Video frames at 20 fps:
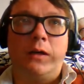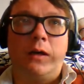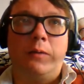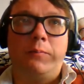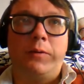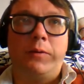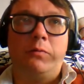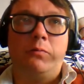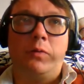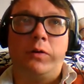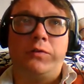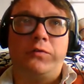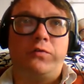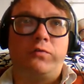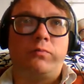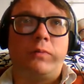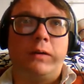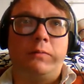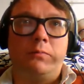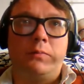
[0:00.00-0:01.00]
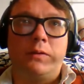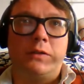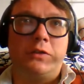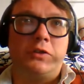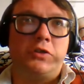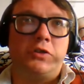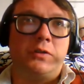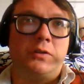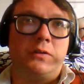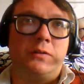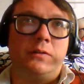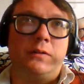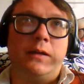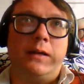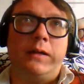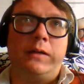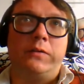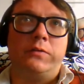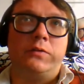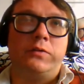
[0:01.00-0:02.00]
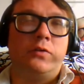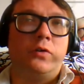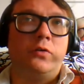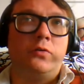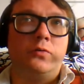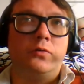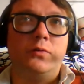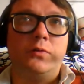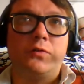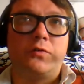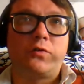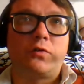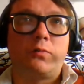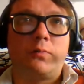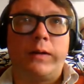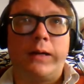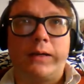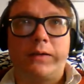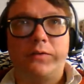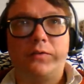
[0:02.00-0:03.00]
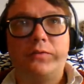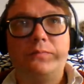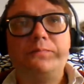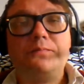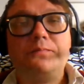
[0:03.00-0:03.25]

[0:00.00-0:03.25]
about what is the right religion and you know who is correct.